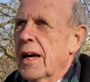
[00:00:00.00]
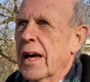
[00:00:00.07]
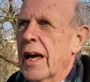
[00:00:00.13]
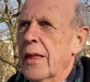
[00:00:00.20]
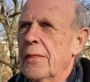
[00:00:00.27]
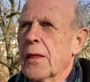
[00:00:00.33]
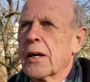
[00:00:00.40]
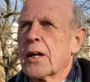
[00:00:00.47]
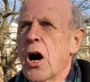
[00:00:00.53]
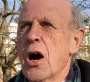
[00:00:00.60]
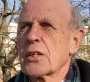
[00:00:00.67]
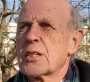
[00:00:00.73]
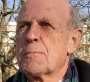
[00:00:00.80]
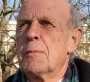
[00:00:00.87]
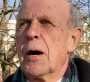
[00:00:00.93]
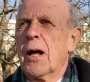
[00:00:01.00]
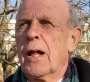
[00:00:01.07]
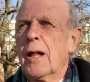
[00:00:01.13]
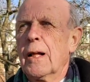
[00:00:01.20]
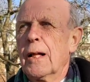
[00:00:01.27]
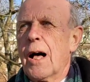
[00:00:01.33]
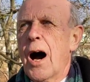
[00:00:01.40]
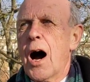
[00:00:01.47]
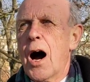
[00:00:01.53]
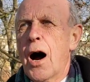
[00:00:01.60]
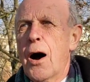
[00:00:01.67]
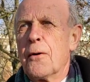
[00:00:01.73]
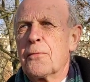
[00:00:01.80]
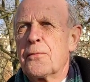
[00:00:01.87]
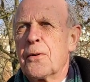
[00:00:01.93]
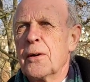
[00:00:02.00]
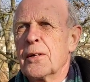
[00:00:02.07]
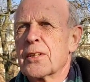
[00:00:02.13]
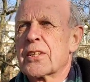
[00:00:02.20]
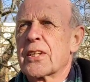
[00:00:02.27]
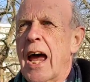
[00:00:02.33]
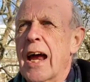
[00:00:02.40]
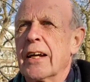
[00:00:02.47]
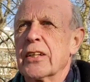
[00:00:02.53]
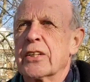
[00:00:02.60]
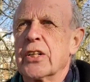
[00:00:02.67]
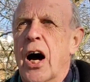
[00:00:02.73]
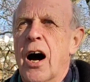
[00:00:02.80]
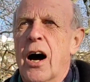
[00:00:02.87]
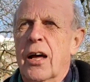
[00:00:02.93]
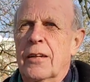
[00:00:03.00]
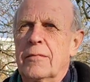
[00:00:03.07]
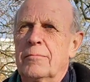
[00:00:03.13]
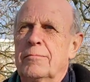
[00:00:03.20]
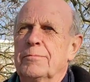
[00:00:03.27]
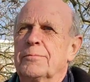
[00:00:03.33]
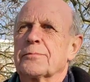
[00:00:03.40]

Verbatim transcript: in the Gospel of St. John,